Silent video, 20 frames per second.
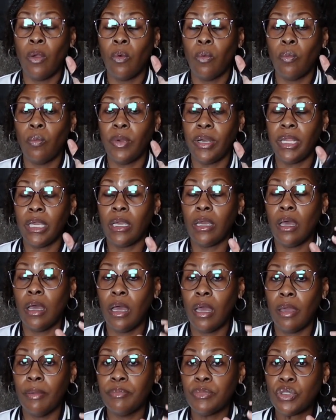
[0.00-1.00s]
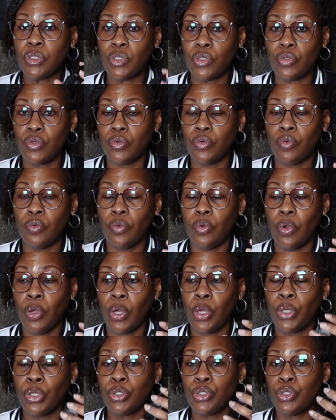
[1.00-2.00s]
When it comes to
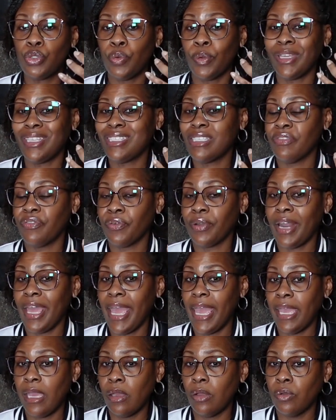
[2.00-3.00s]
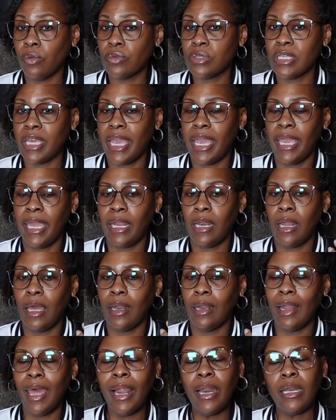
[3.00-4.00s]
doing different angles, and a
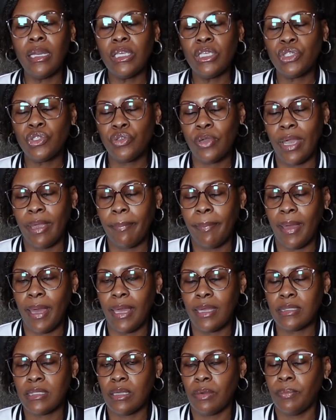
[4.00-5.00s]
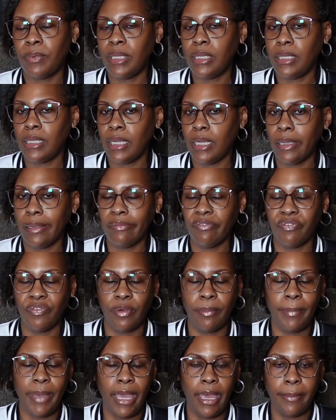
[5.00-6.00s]
lot of these tripods that we get
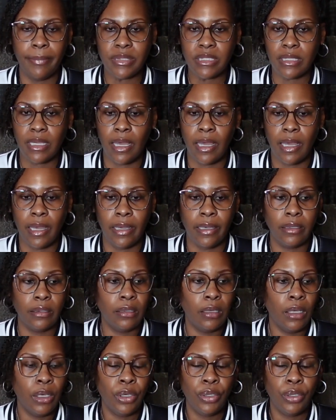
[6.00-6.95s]
from Amazon,